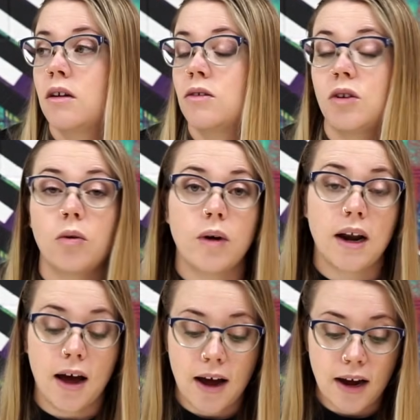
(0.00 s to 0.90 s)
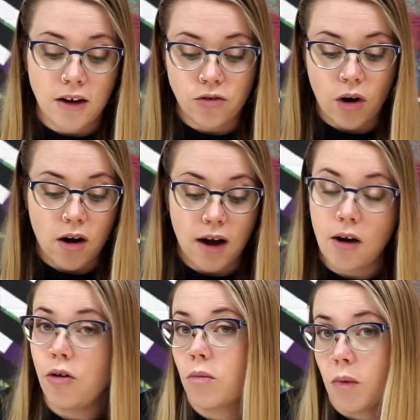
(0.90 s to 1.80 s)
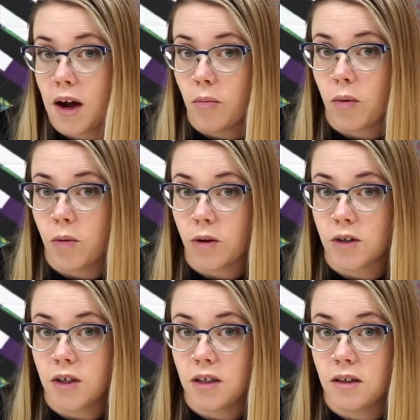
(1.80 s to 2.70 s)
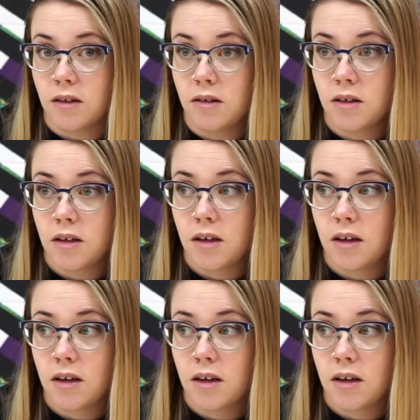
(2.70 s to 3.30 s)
So when I draw out my proportions,